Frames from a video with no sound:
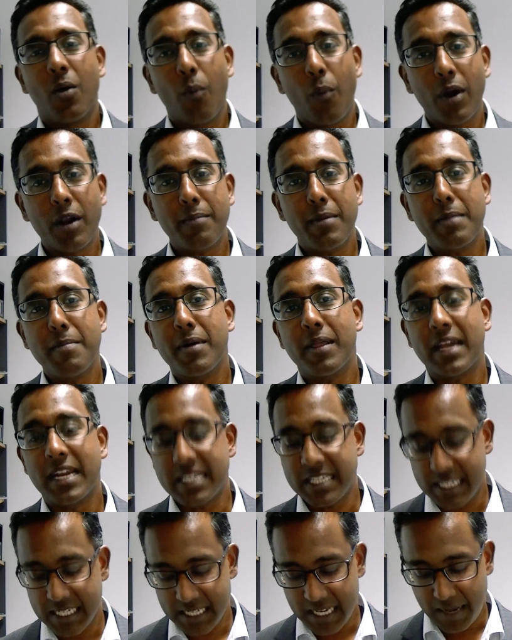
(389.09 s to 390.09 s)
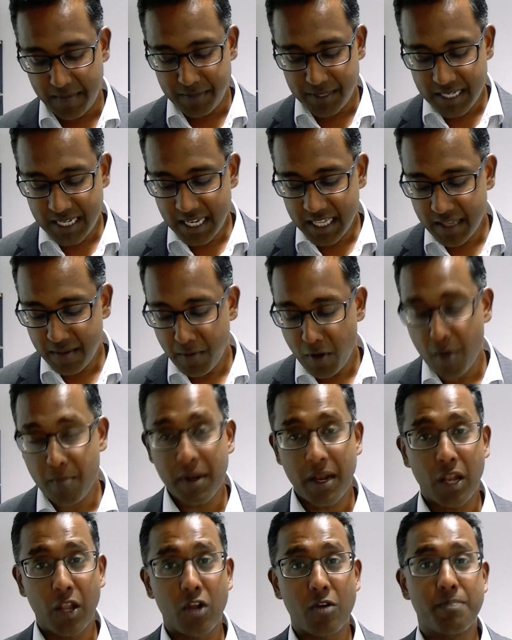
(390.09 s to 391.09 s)
What I mean by that is this, I'm seeing at the
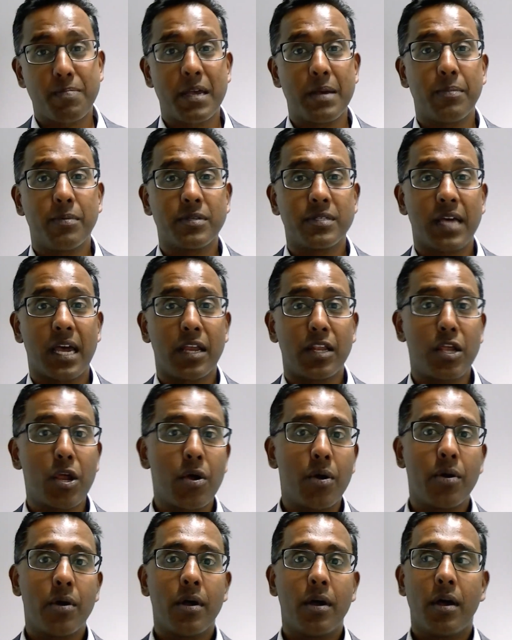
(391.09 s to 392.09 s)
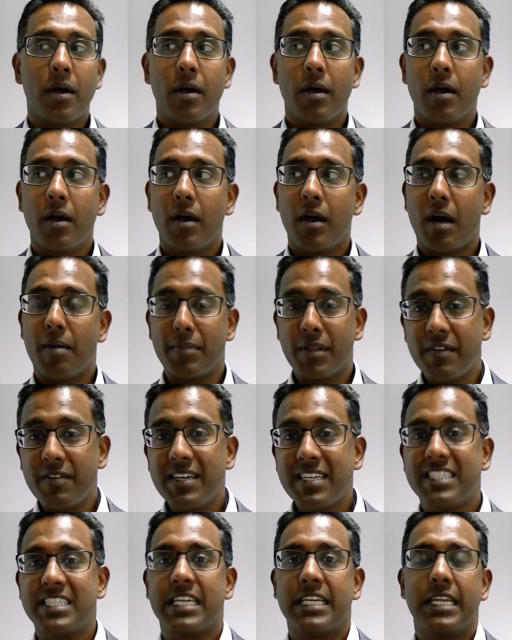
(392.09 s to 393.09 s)
moment a lot of people saying, Nero, I'm
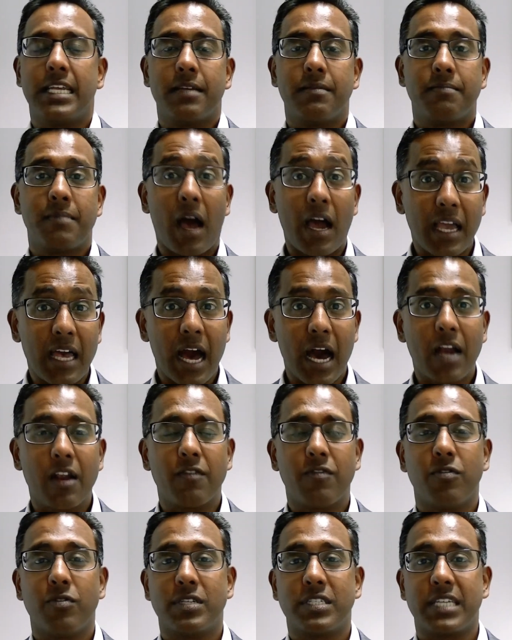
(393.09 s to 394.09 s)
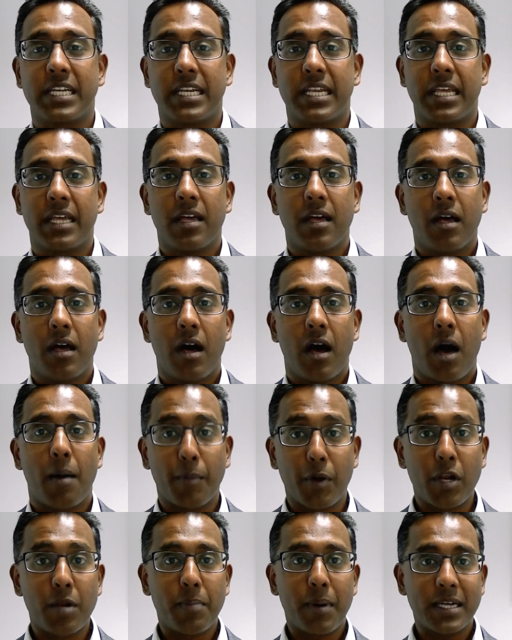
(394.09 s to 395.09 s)
living in Sydney, I can't afford Sydney, I'm
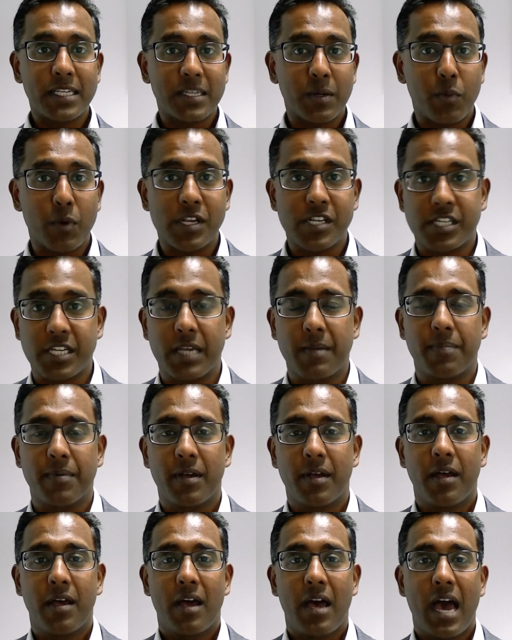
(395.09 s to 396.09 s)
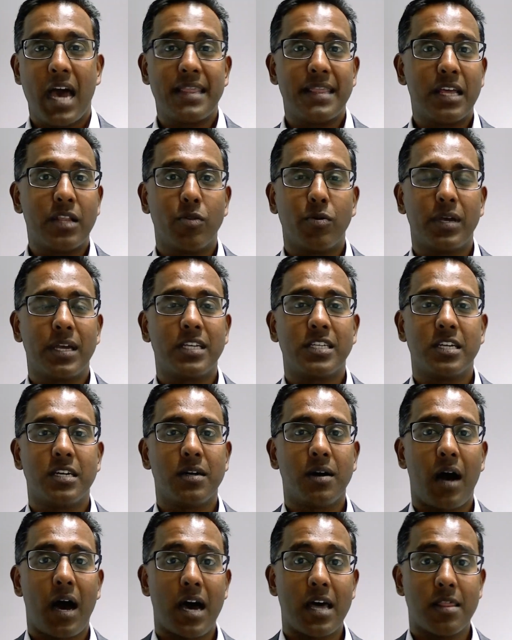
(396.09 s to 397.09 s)
gonna buy somewhere cheap. And they're looking
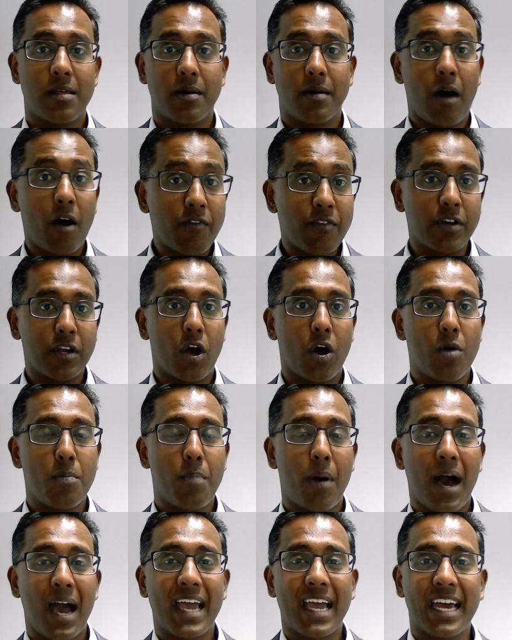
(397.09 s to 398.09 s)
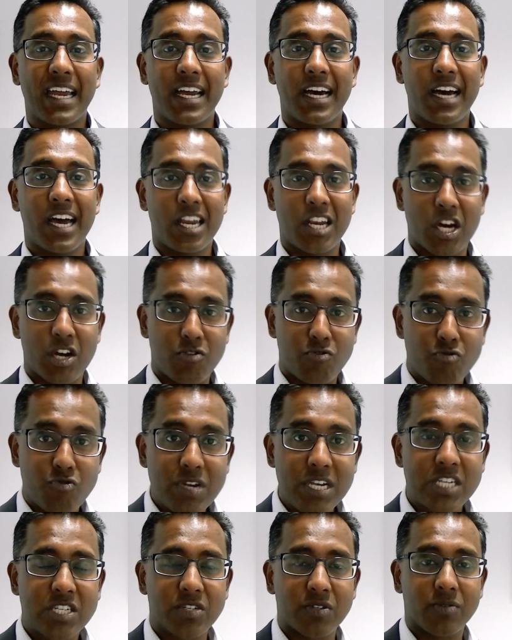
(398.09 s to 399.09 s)
to either often go and buy in a
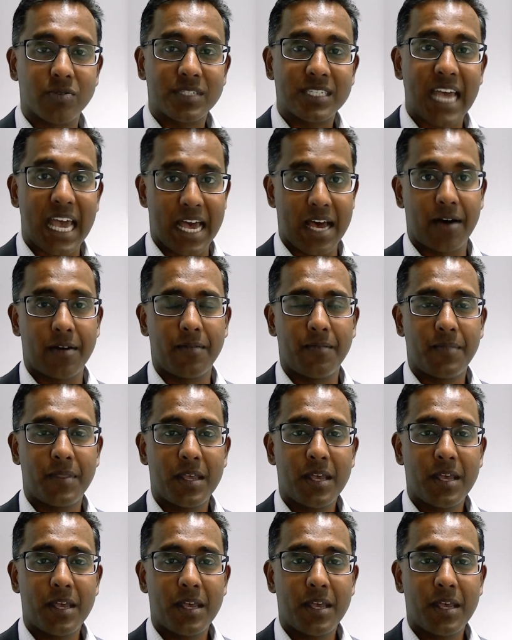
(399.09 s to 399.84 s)
regional town.